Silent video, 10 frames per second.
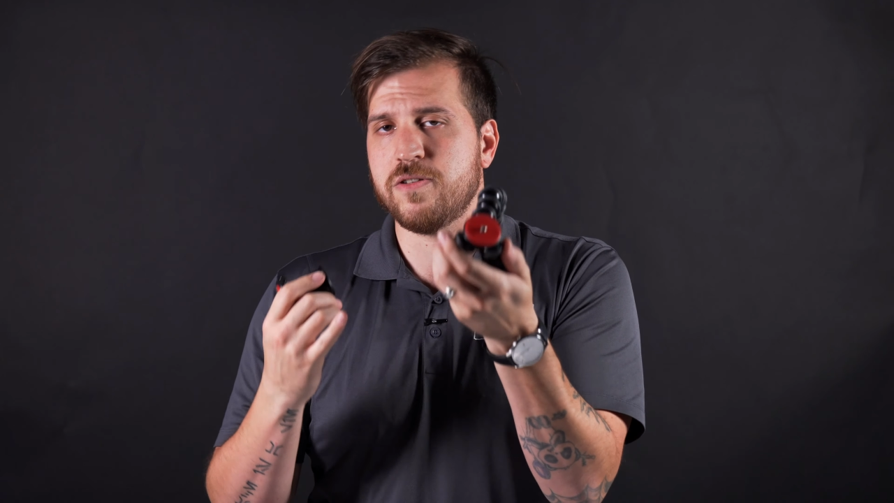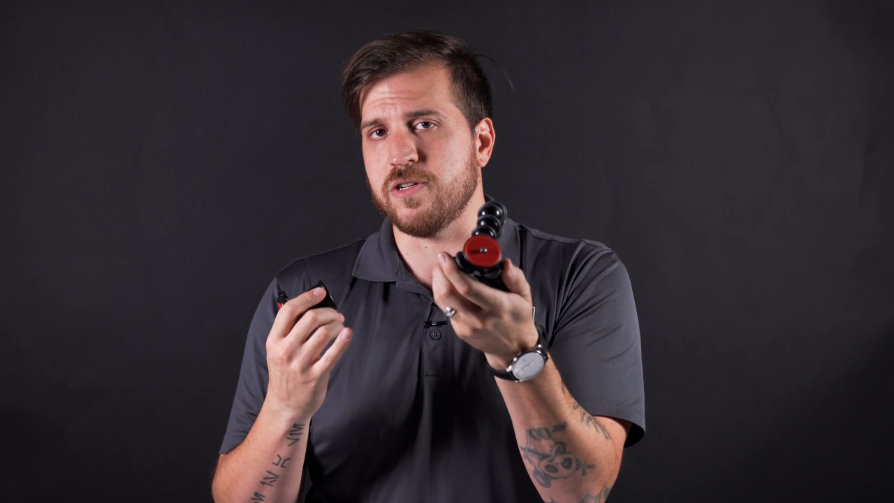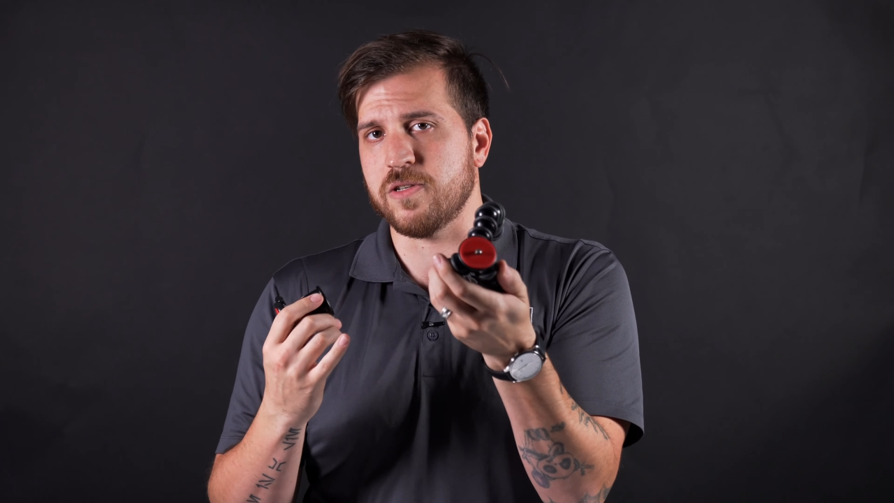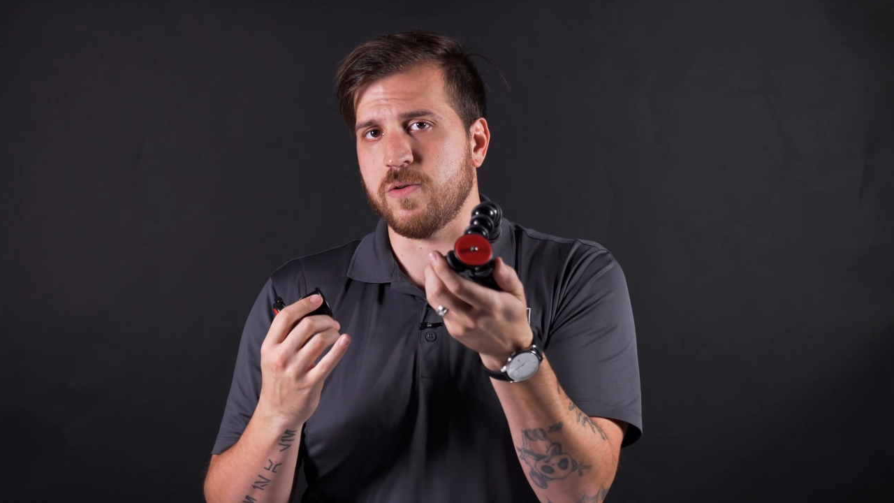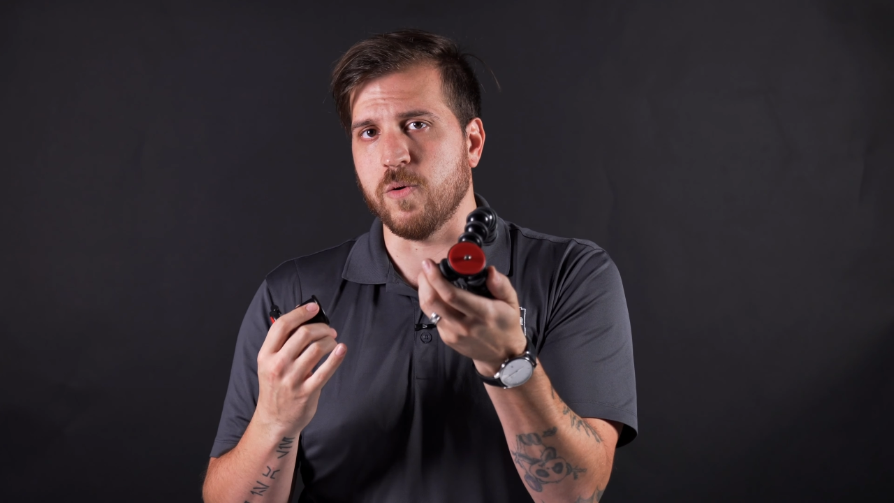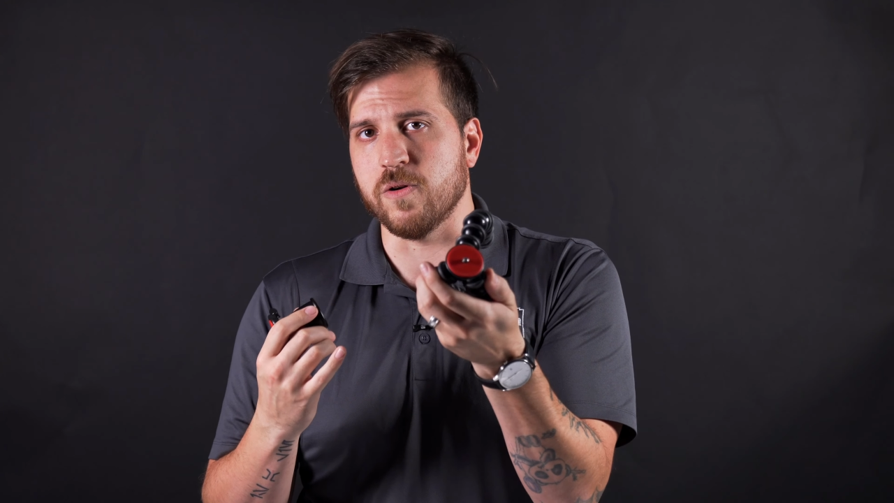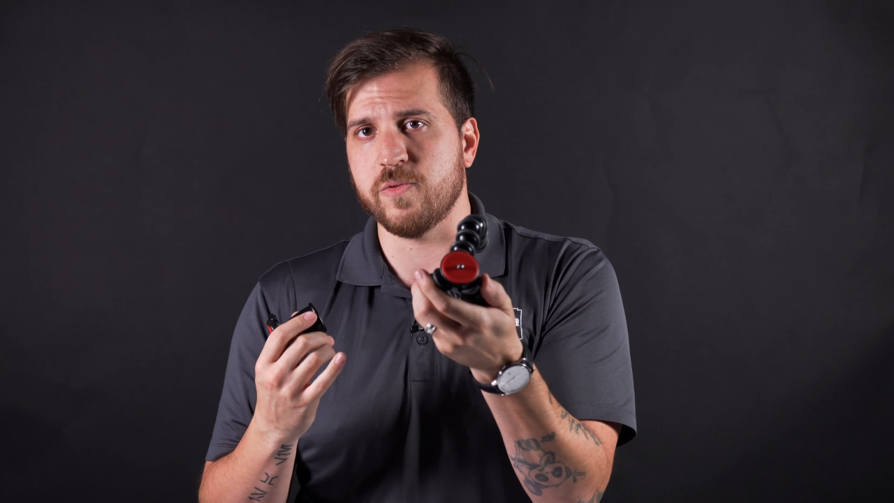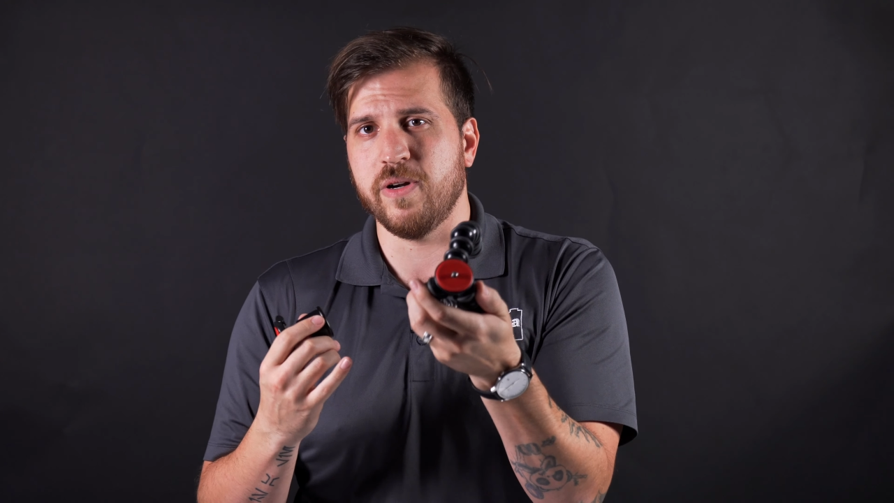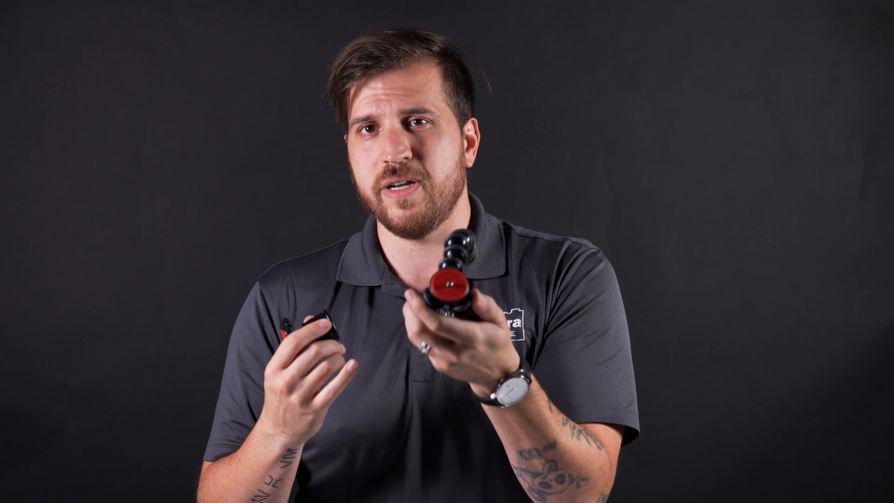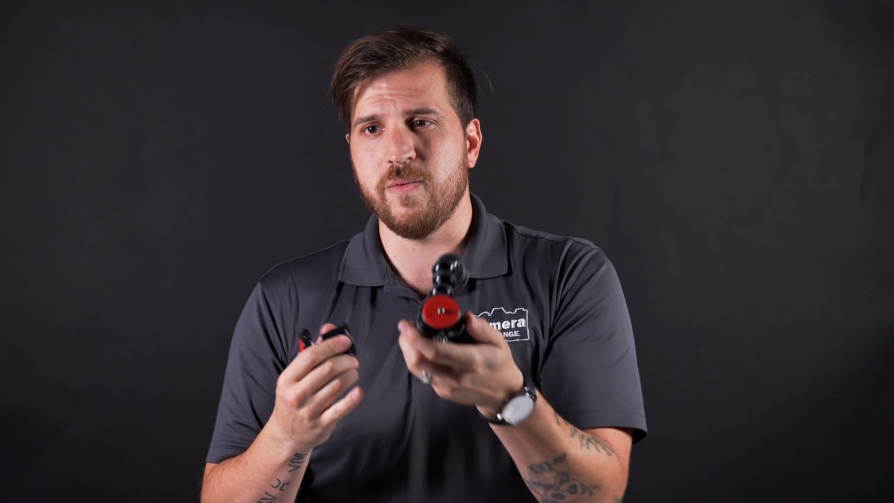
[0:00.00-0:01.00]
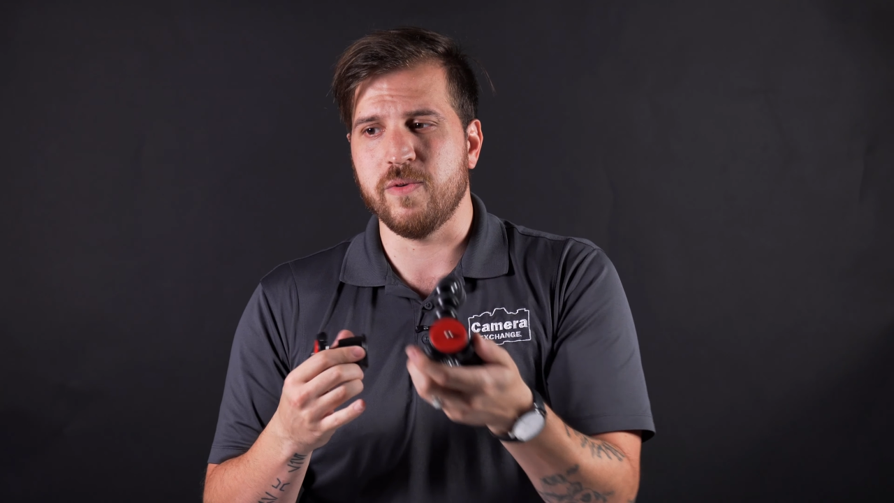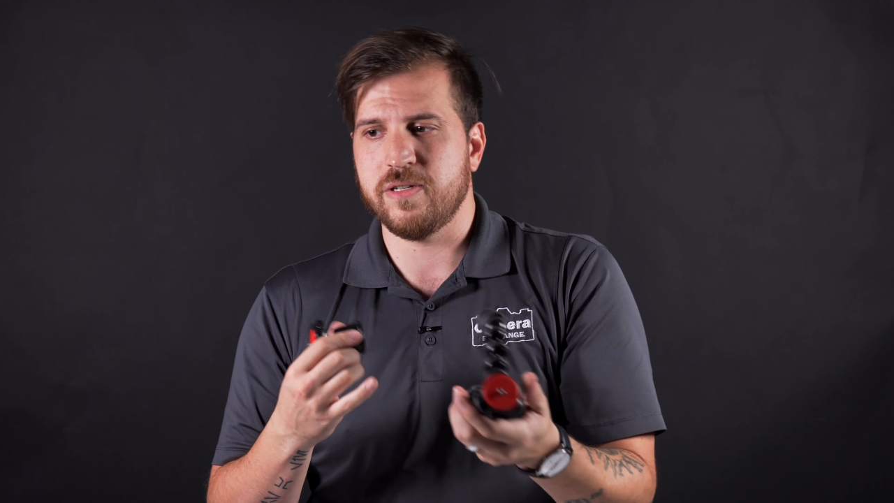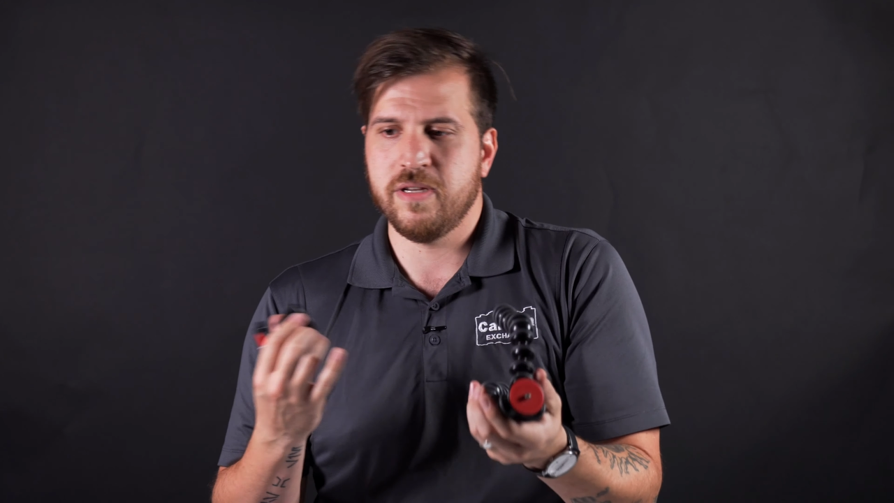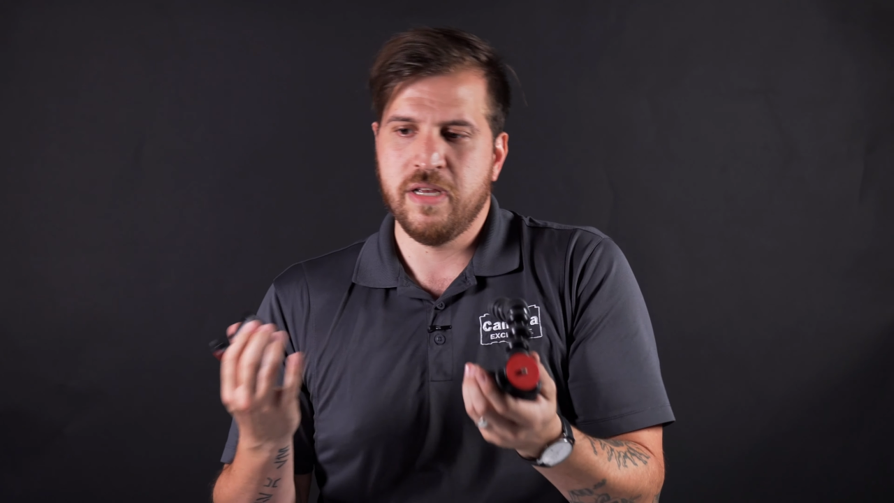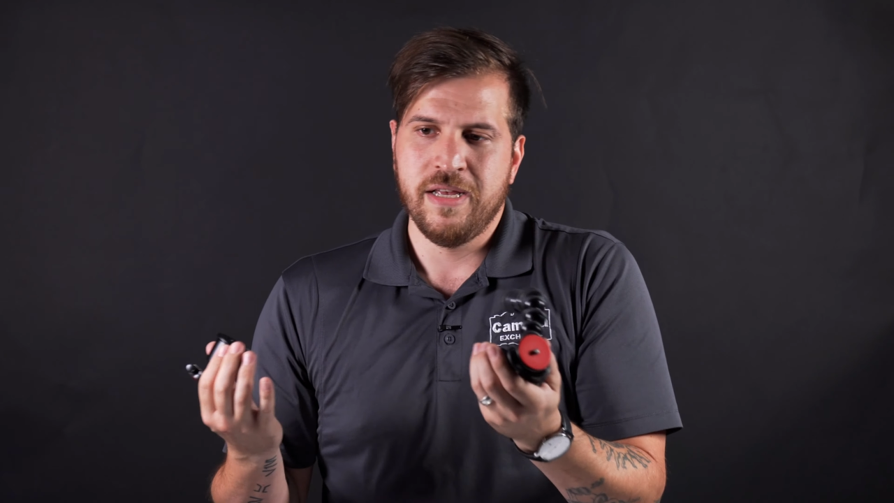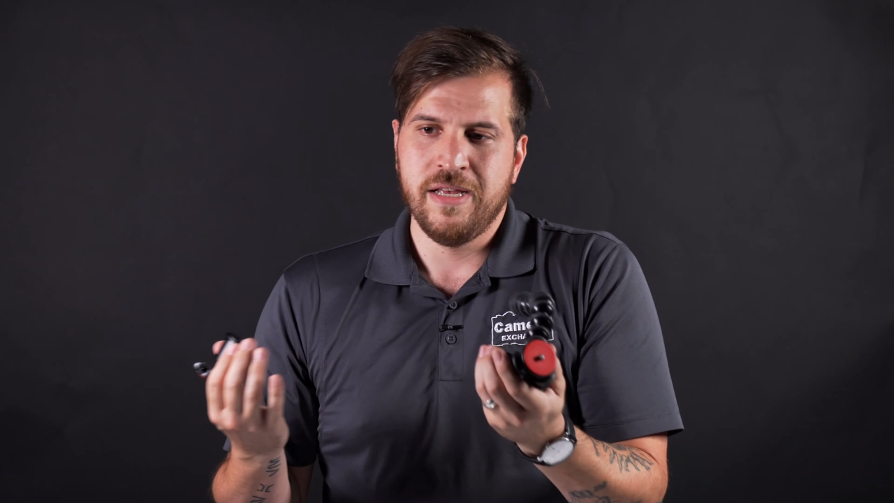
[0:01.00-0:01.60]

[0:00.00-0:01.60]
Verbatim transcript: just quarter twenty, which